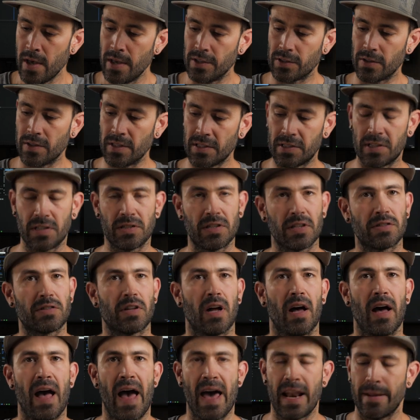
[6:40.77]
So this is just
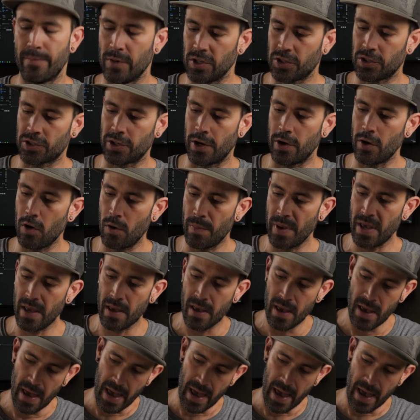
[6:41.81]
a Adamus Shinobi,